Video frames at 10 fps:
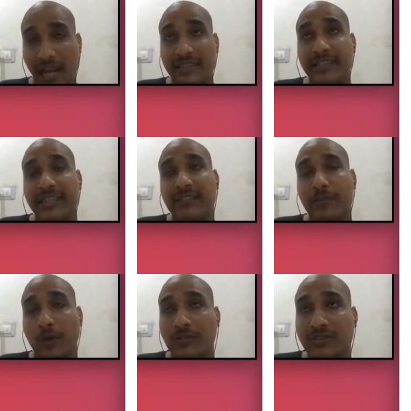and then
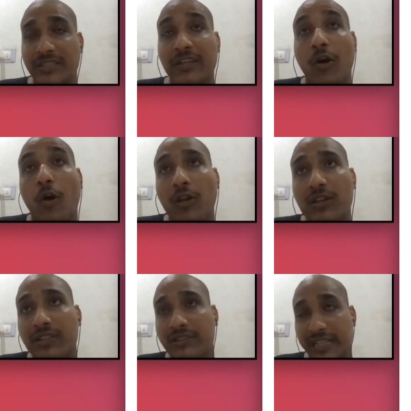processing
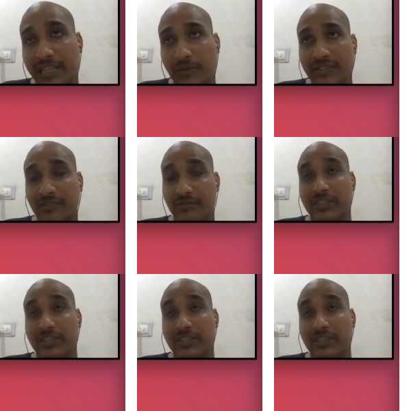all the requests